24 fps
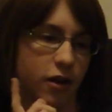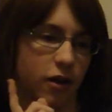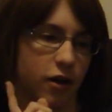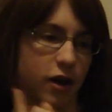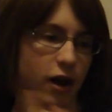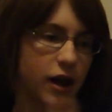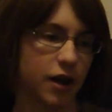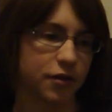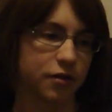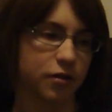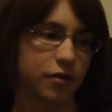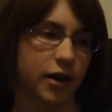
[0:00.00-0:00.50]

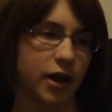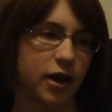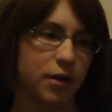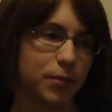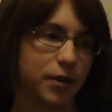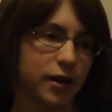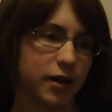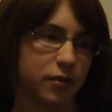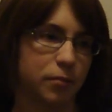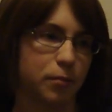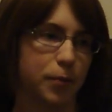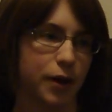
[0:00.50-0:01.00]
Console
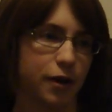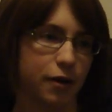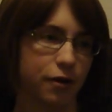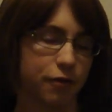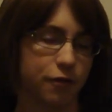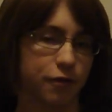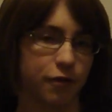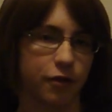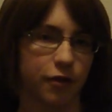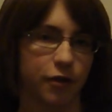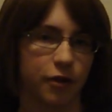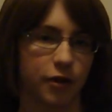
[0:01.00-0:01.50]
gaming is better
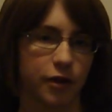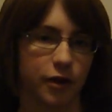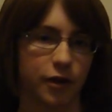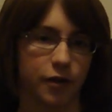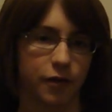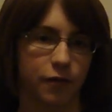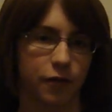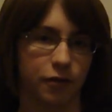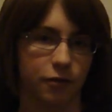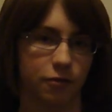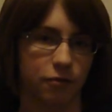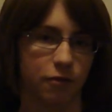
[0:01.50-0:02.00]
for
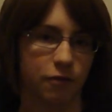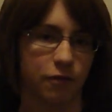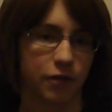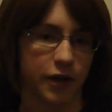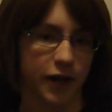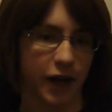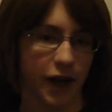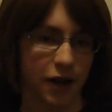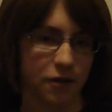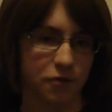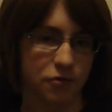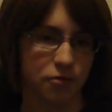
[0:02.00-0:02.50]
first of all for
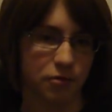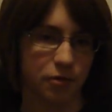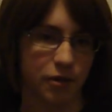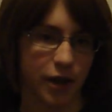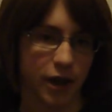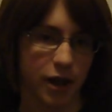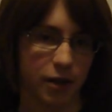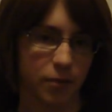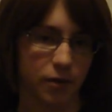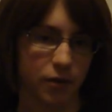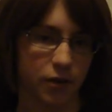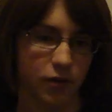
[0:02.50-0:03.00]
casual
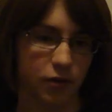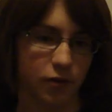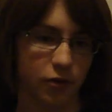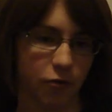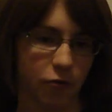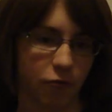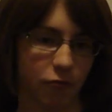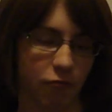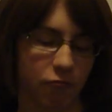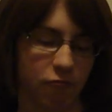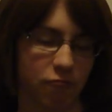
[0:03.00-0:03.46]
gamers.